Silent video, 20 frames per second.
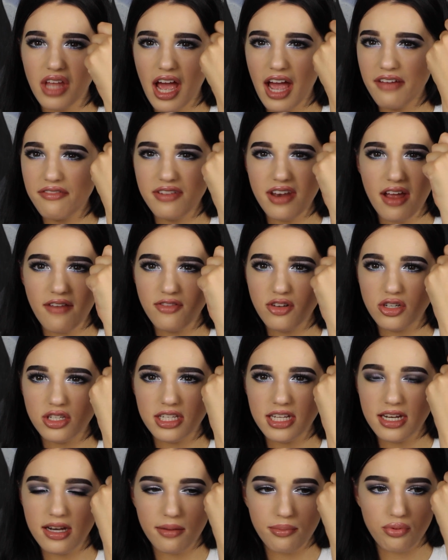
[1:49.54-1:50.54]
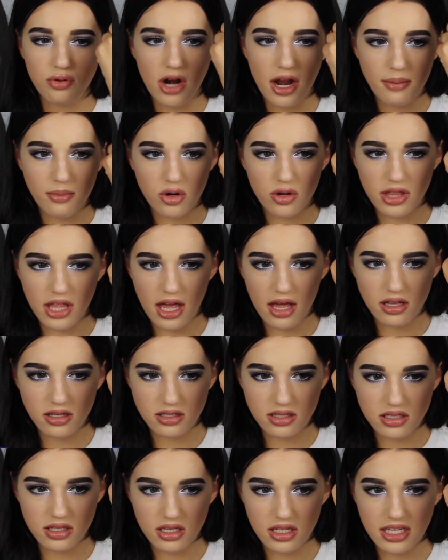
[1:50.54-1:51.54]
I've never seen a primer
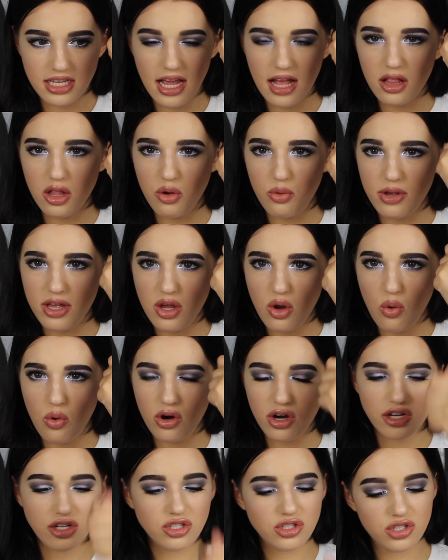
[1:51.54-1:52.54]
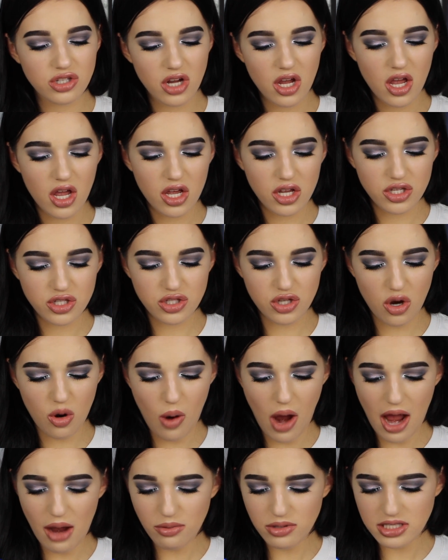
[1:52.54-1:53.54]
that's yellowy orange. So
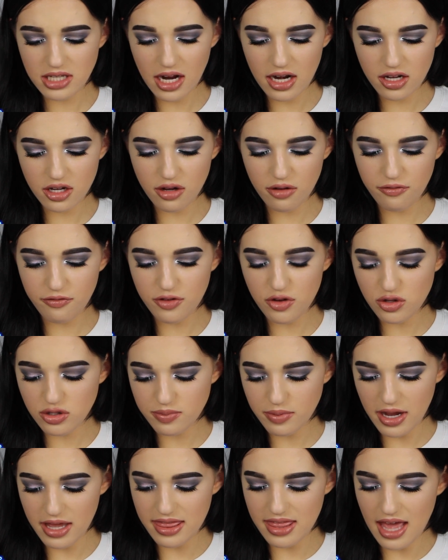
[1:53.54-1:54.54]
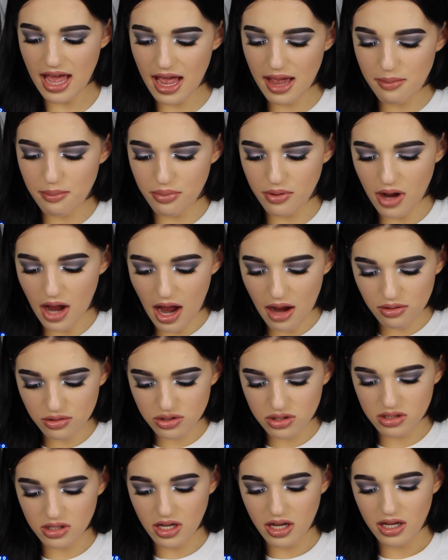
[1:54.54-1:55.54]
I was kind of confused by that, but I
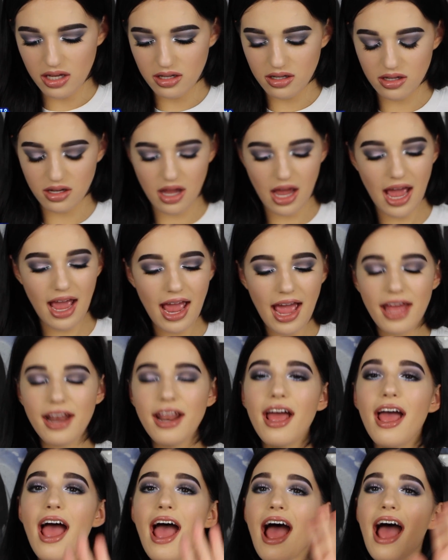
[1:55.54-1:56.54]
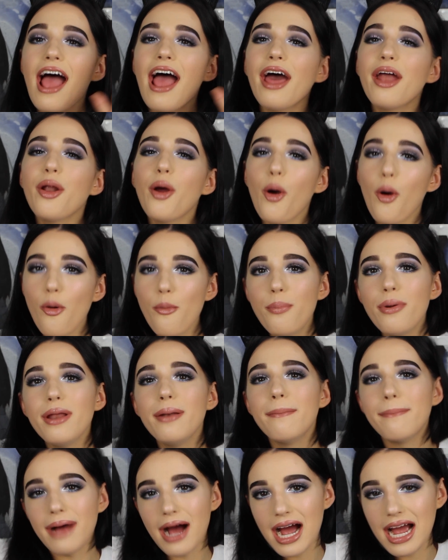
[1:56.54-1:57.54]
was just like, I had an
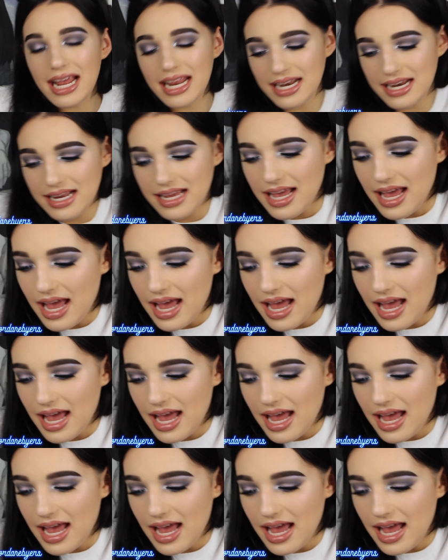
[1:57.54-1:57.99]
open mind.